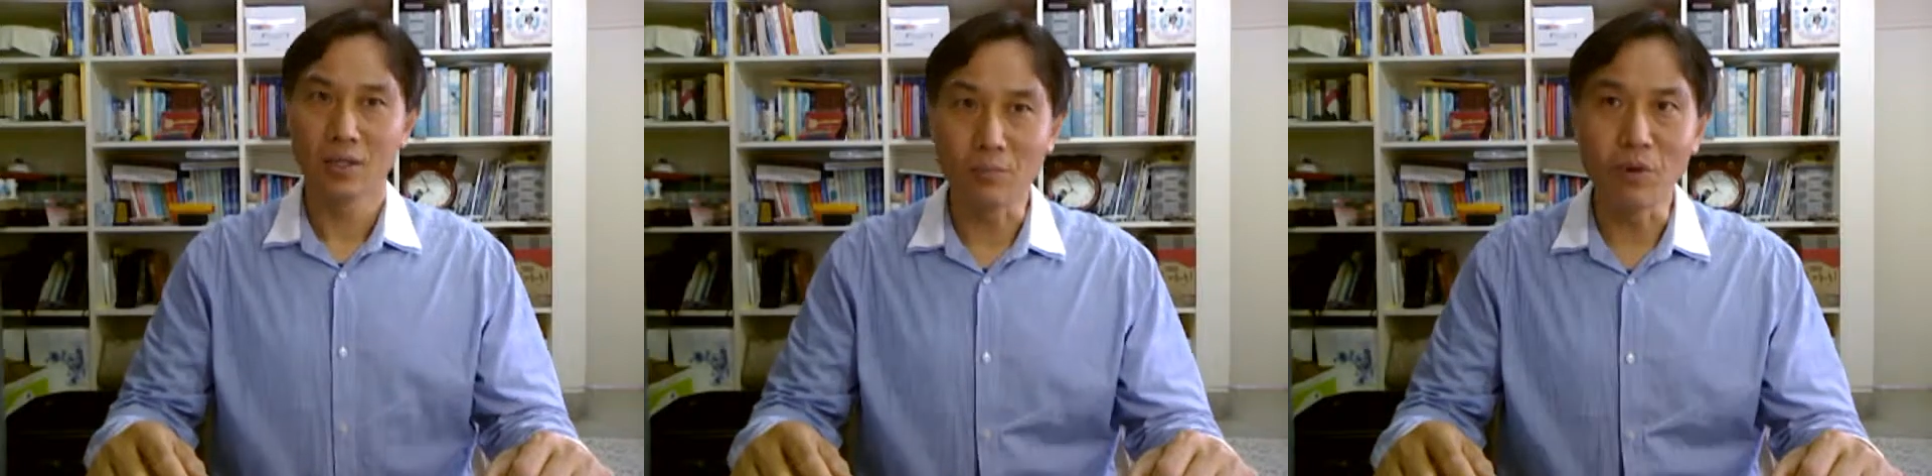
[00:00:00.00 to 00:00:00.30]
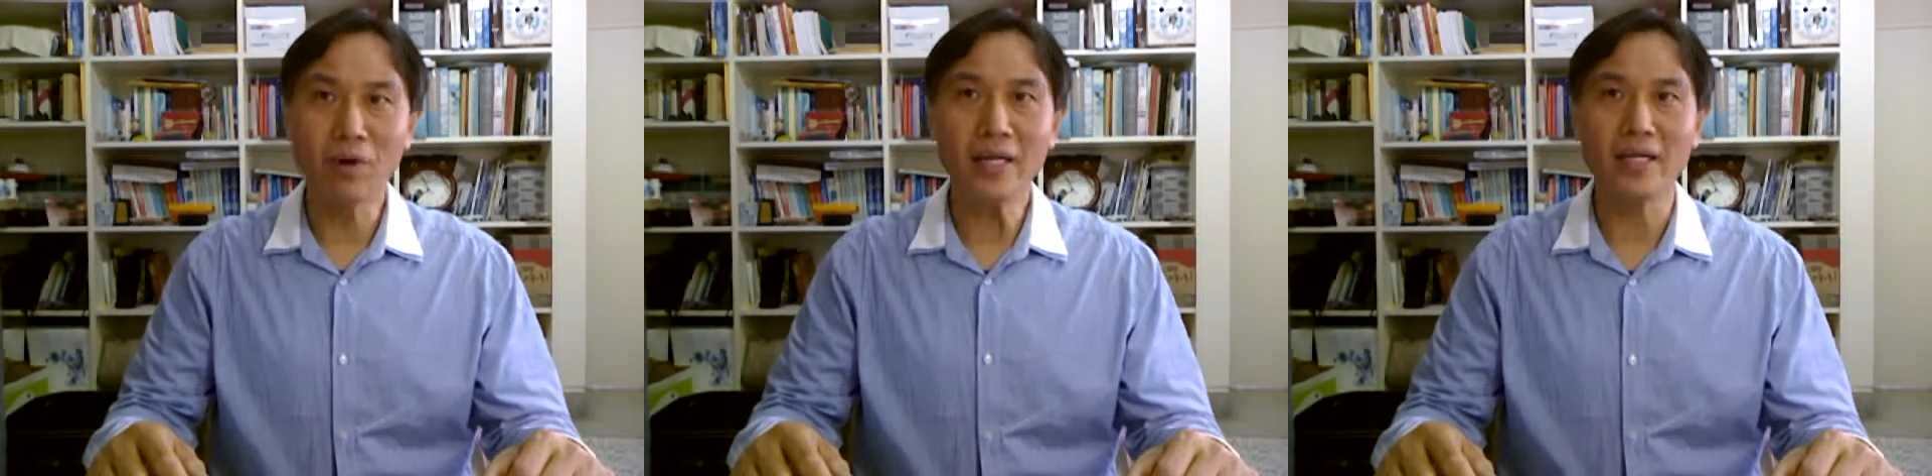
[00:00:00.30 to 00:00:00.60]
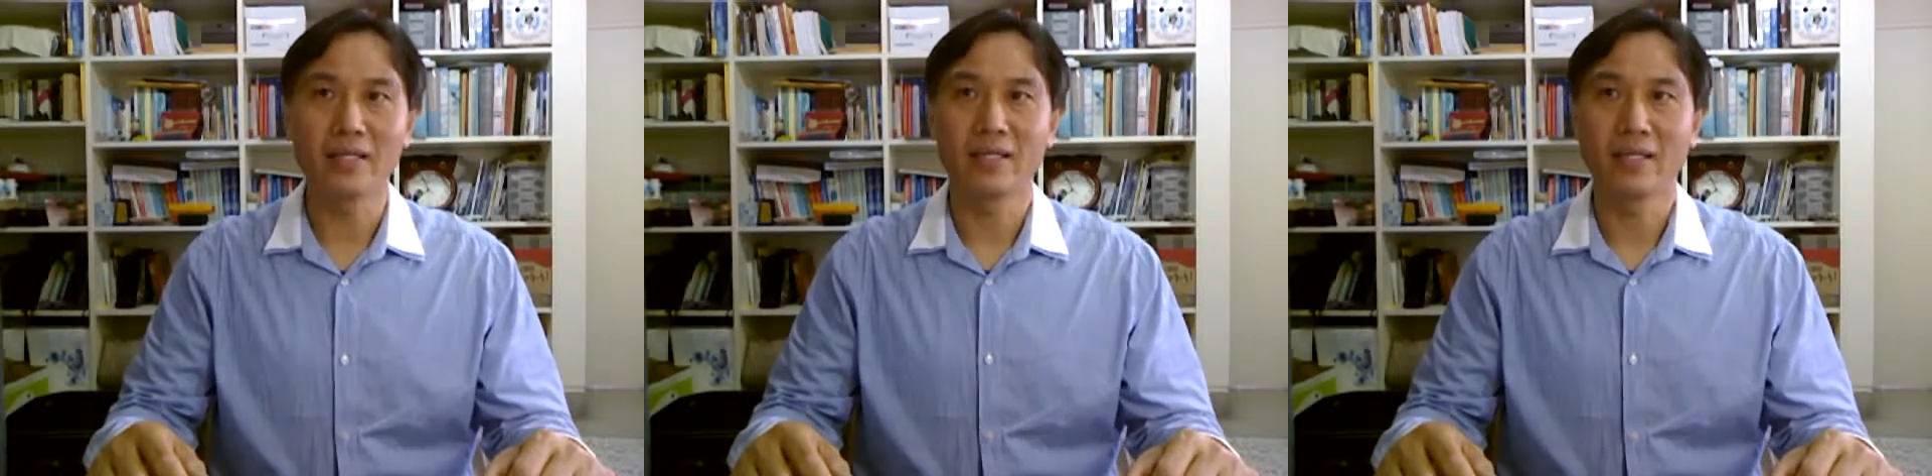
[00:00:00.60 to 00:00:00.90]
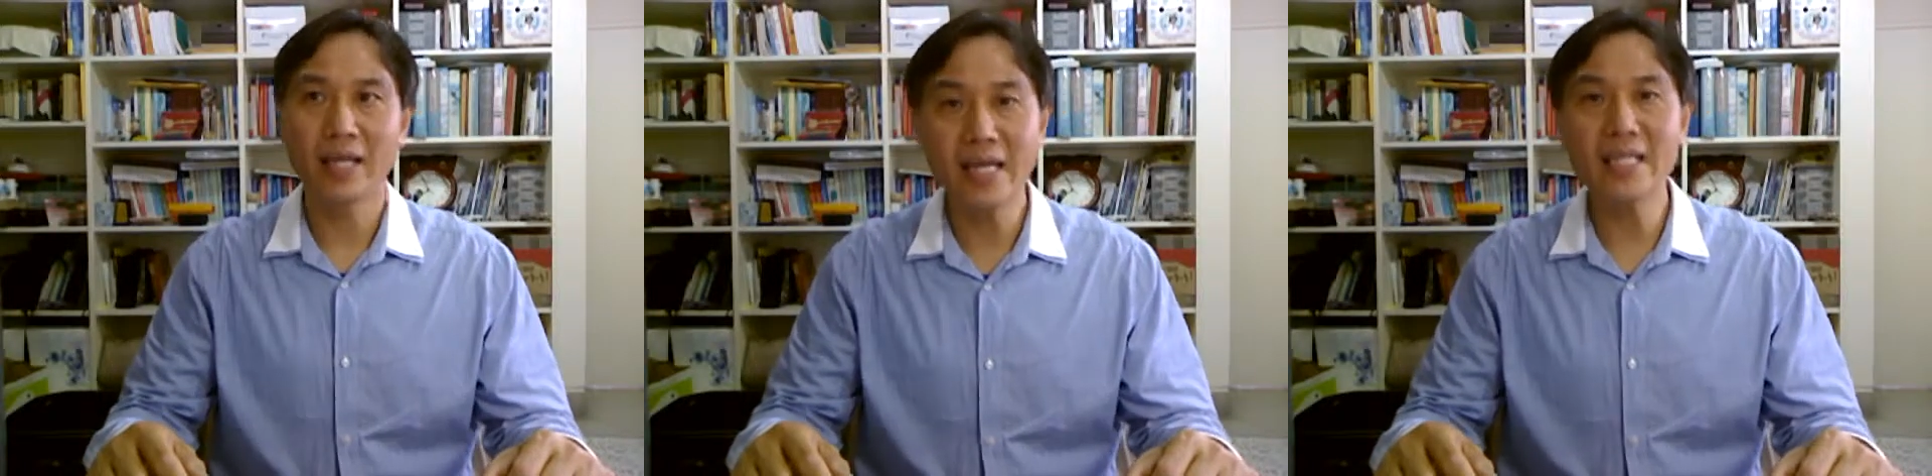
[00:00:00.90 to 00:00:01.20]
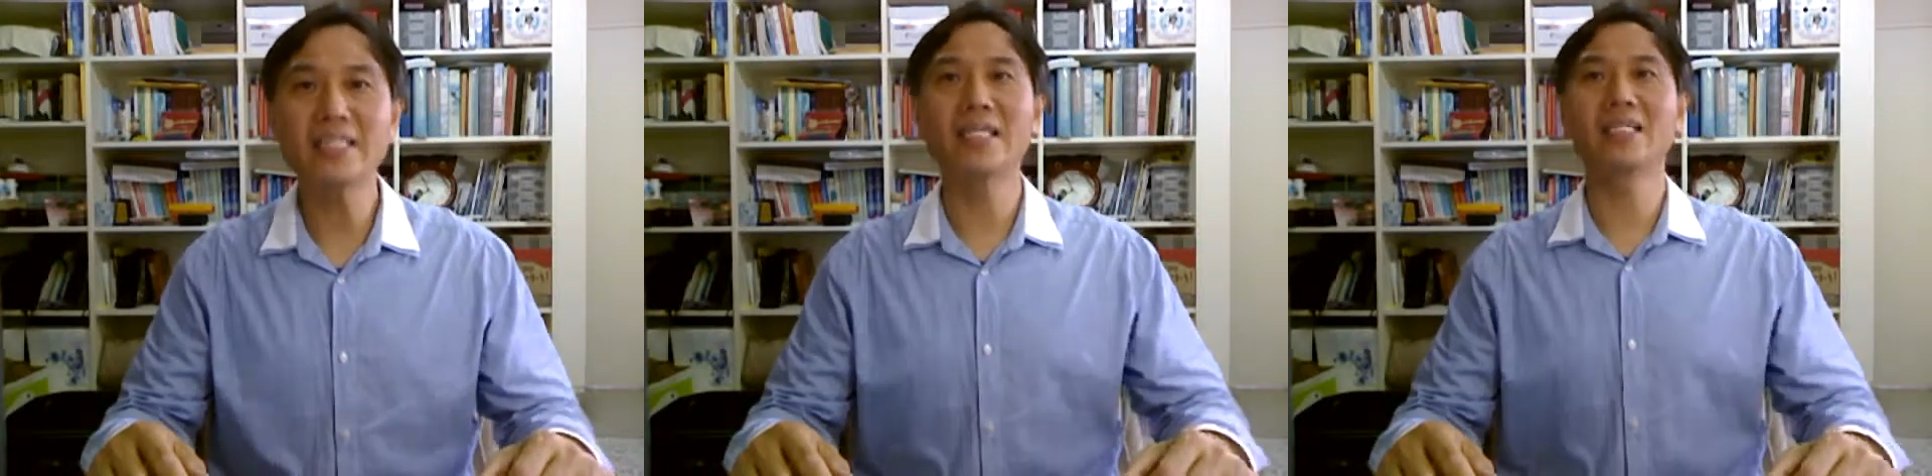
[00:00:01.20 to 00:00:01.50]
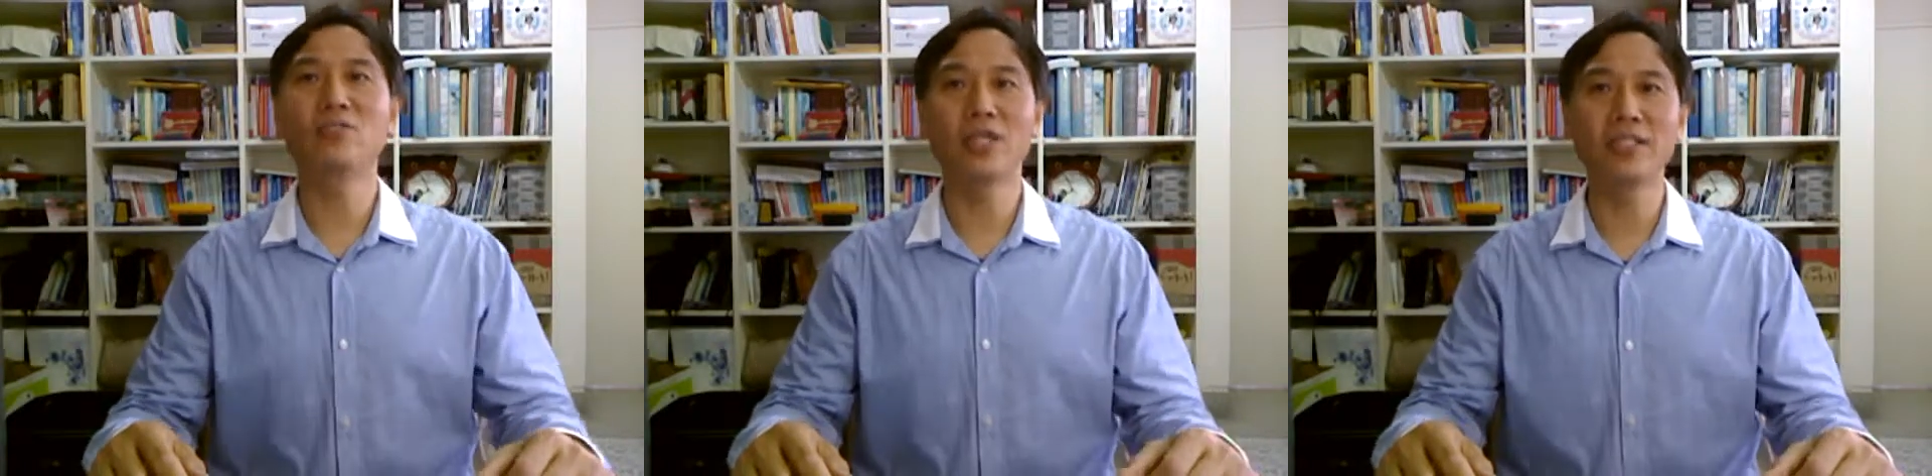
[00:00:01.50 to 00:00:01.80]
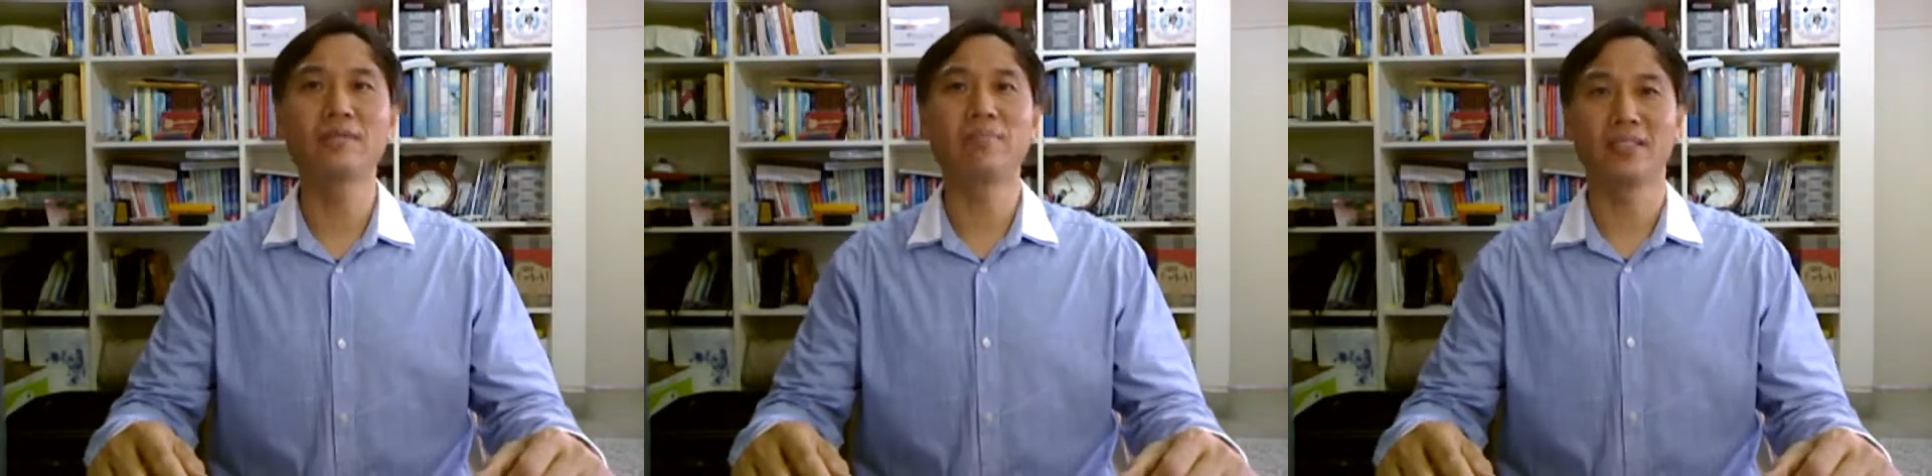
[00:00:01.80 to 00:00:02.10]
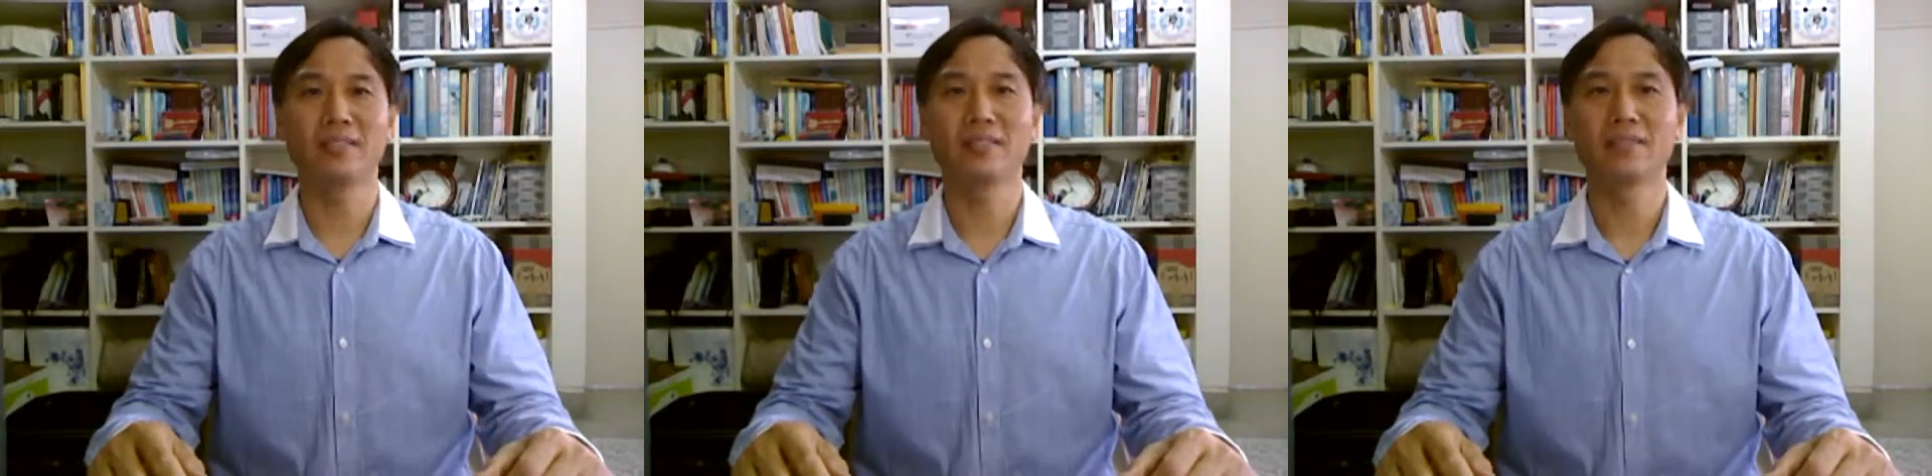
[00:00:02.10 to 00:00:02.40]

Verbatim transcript: Good morning, ladies and gentlemen.